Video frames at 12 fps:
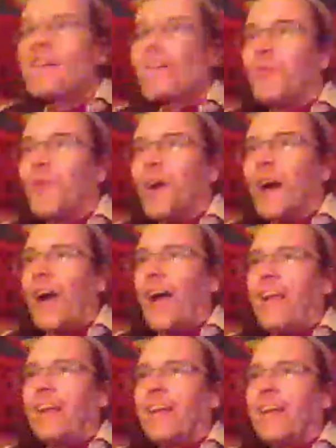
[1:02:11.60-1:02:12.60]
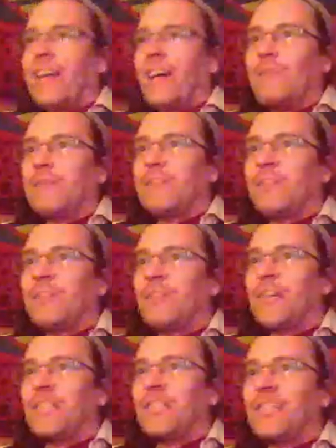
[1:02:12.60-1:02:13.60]
What? I'm just
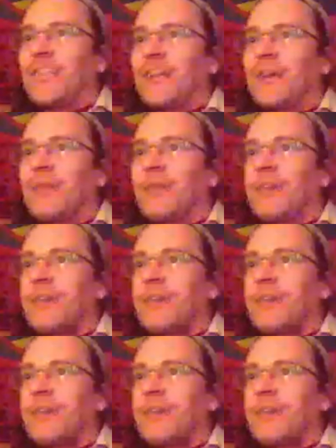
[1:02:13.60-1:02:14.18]
scritching you.